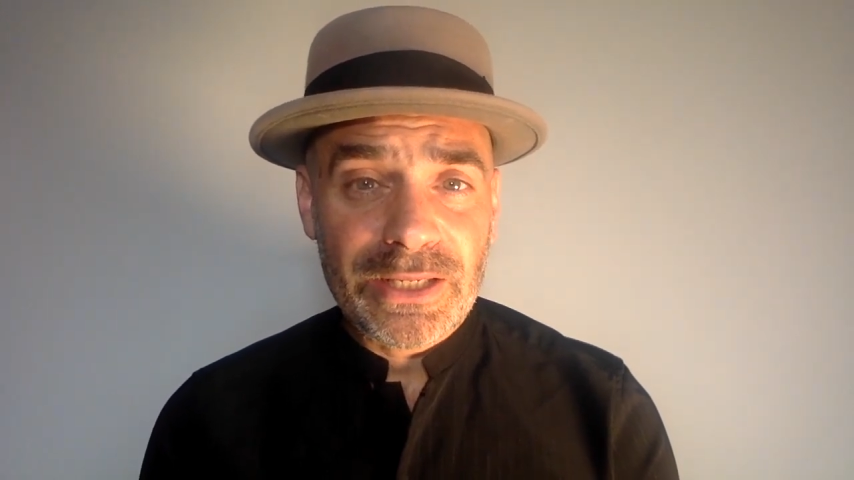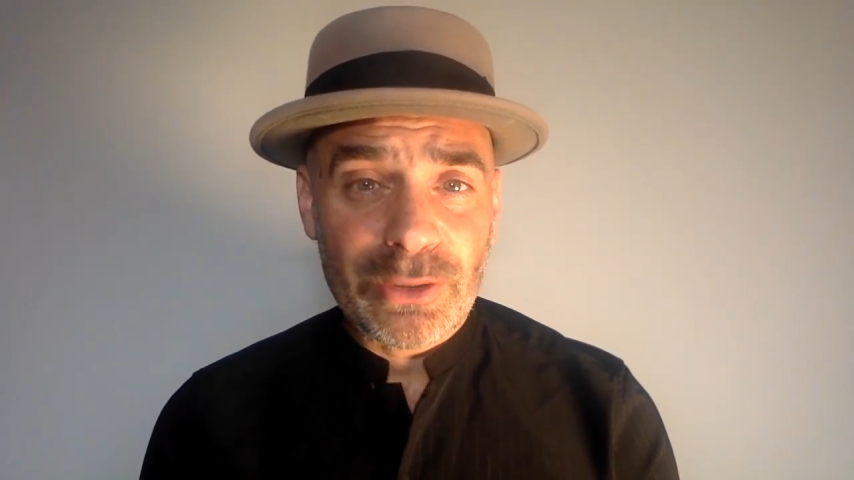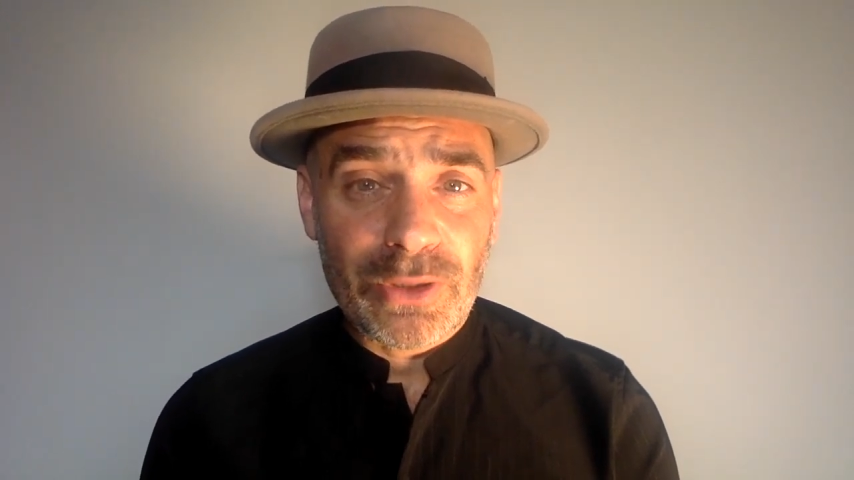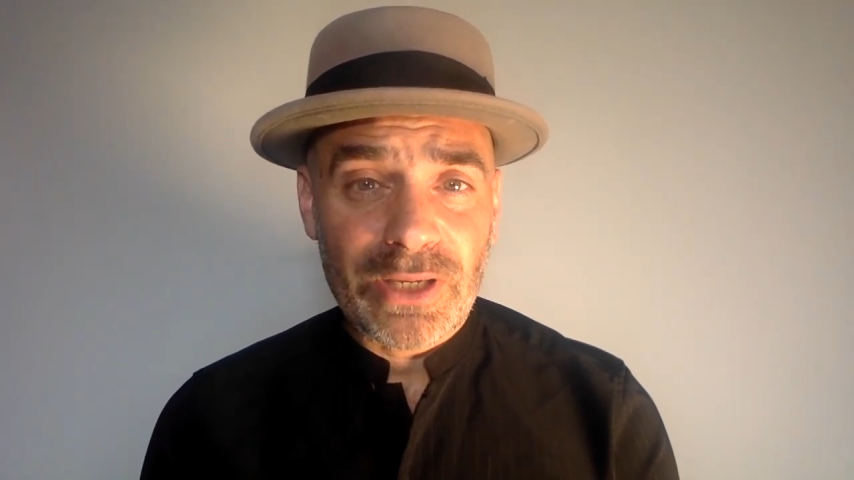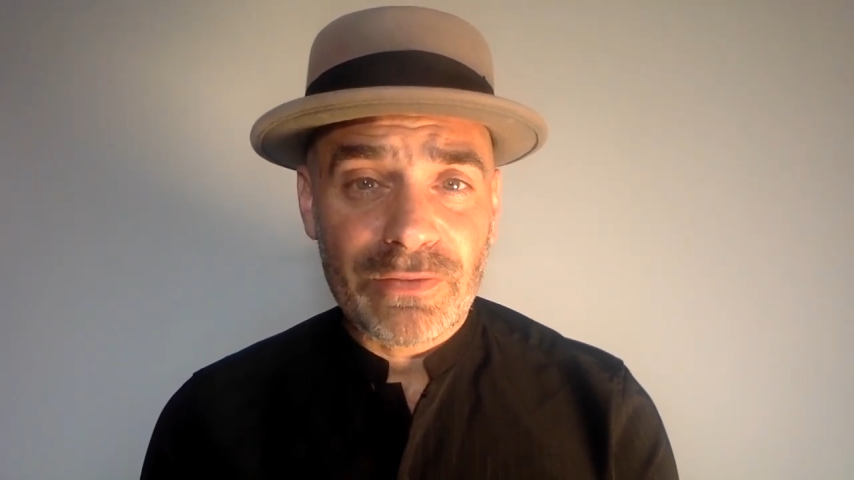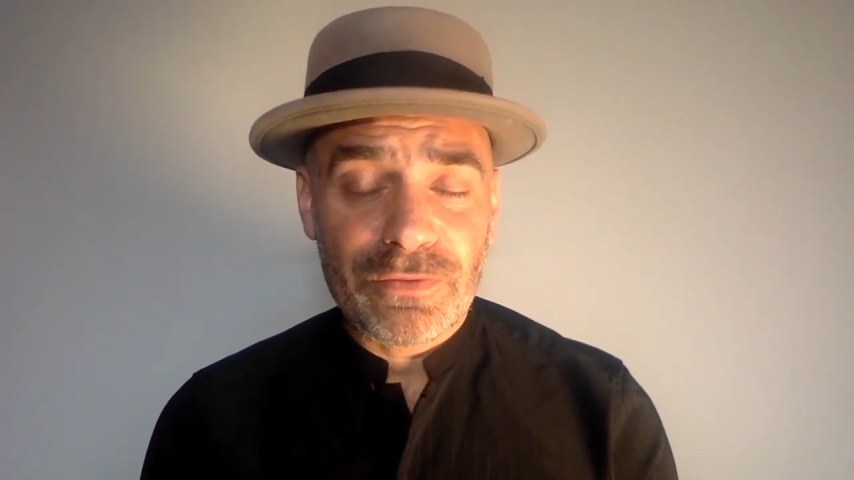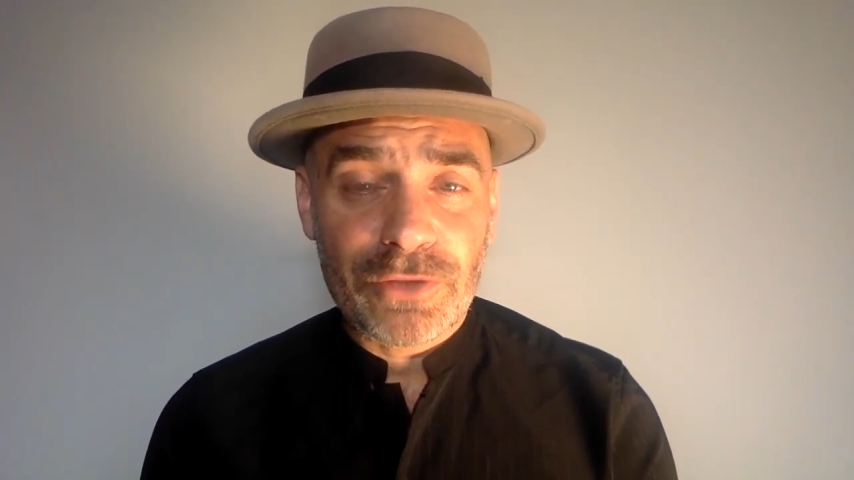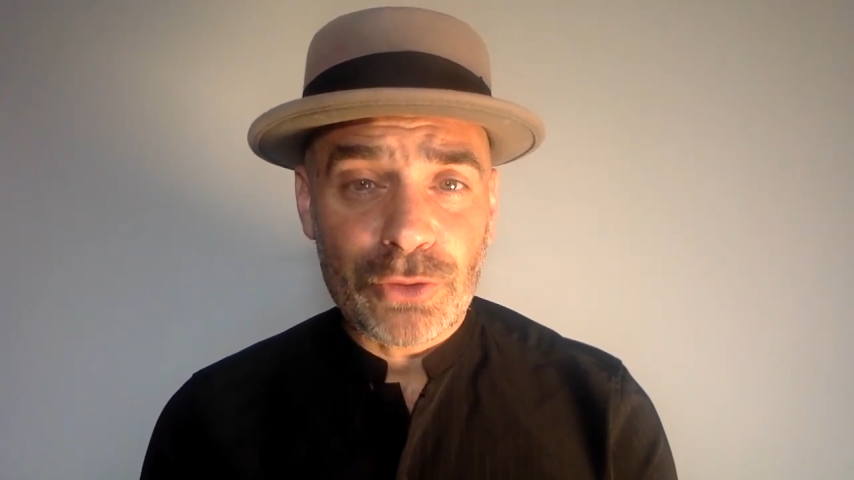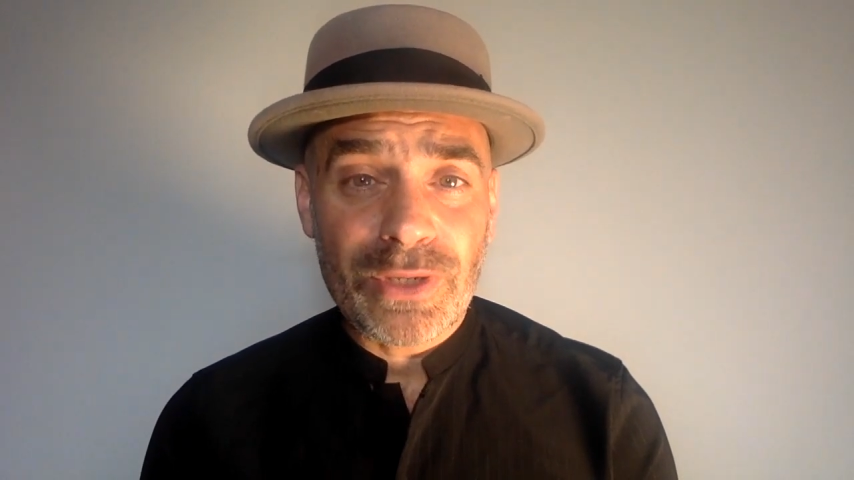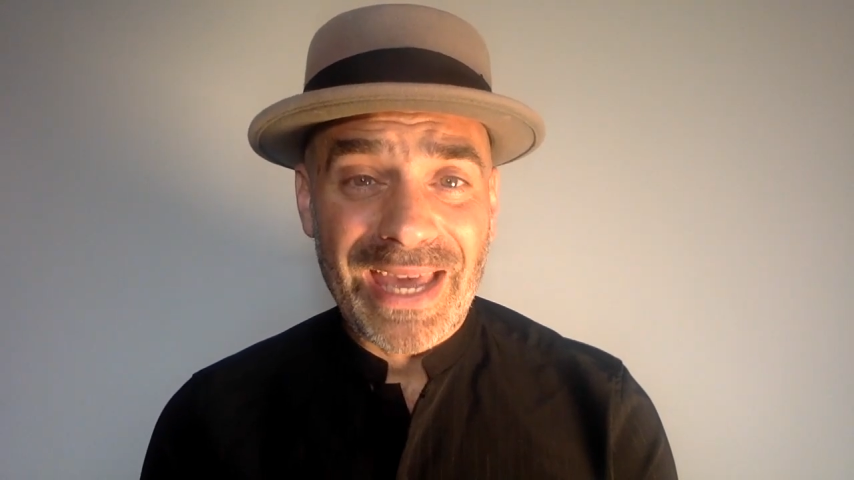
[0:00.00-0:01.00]
if
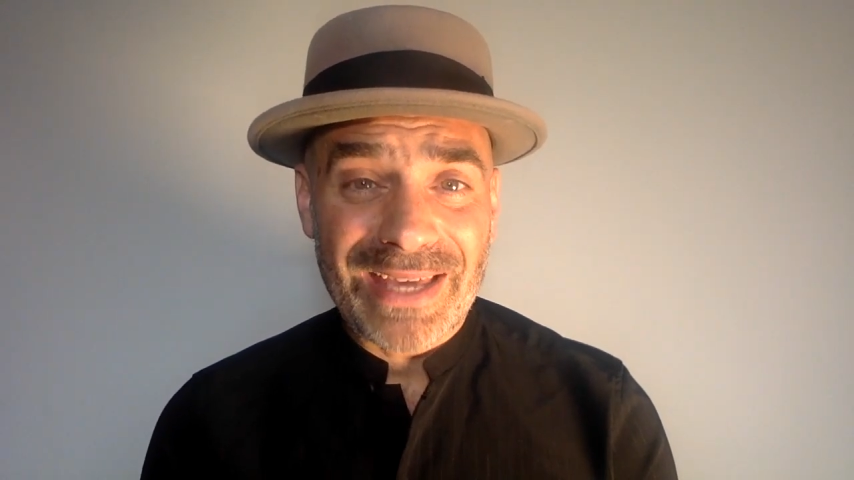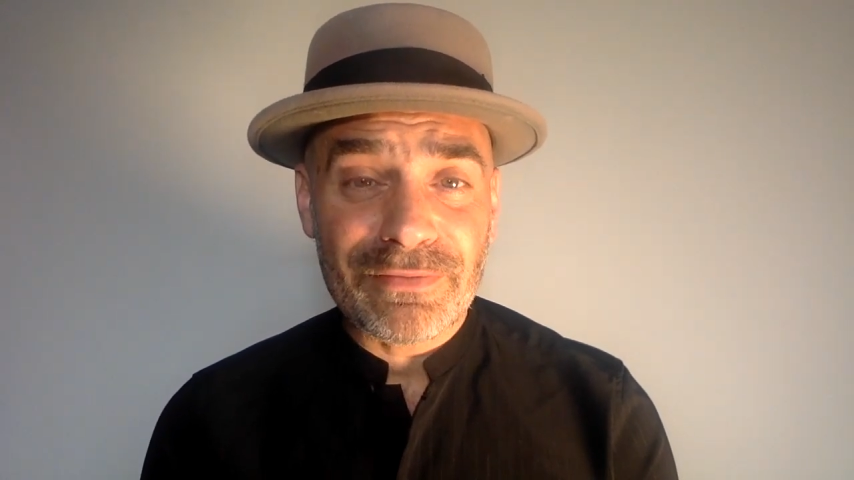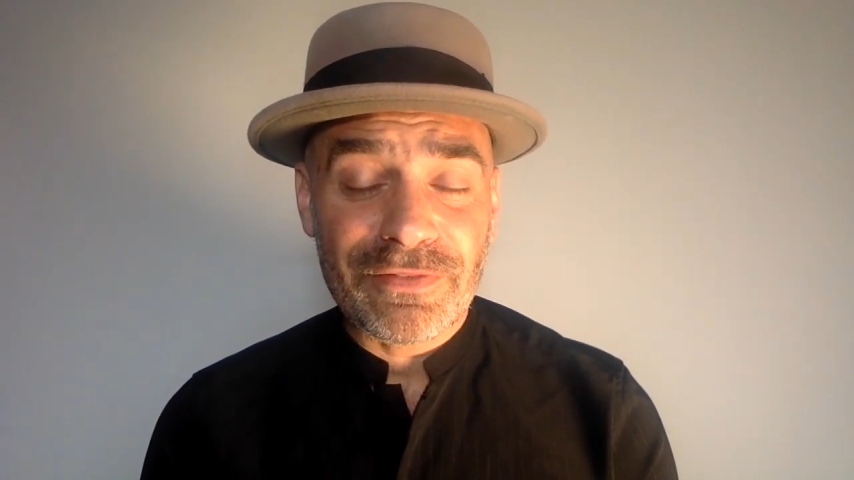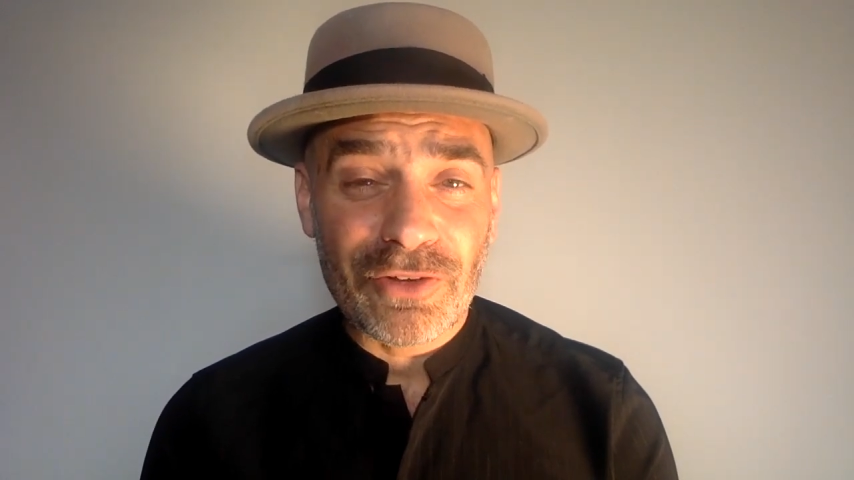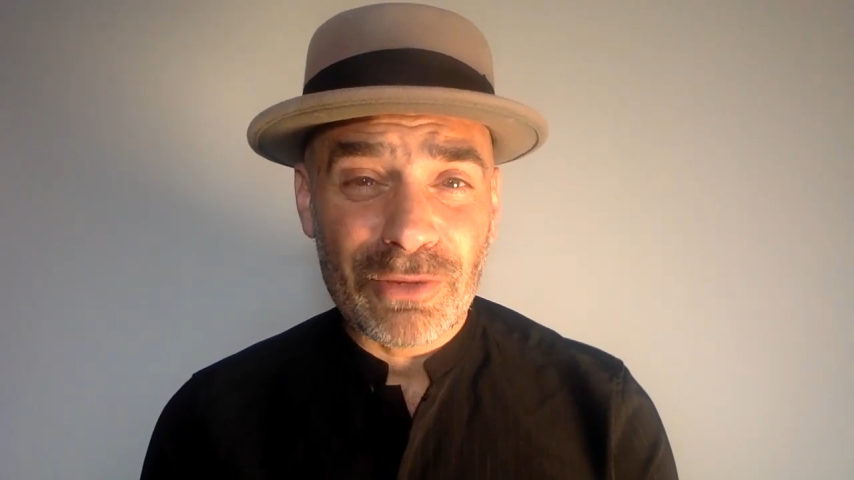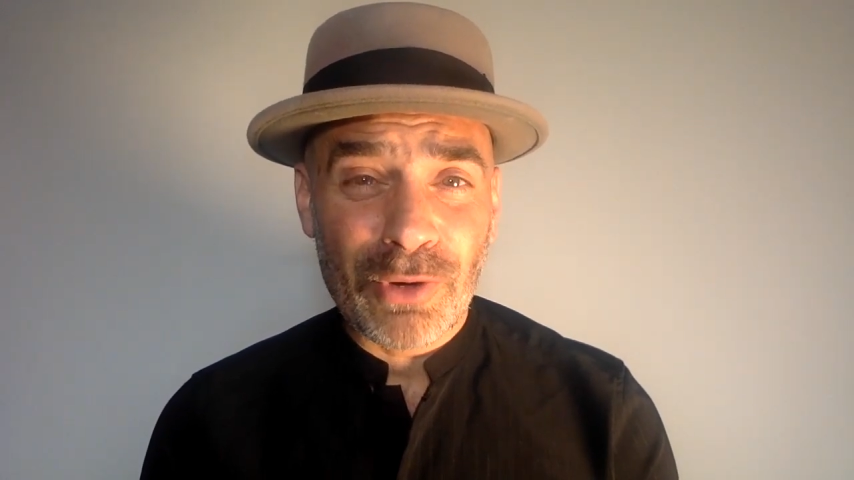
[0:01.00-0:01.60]
you can follow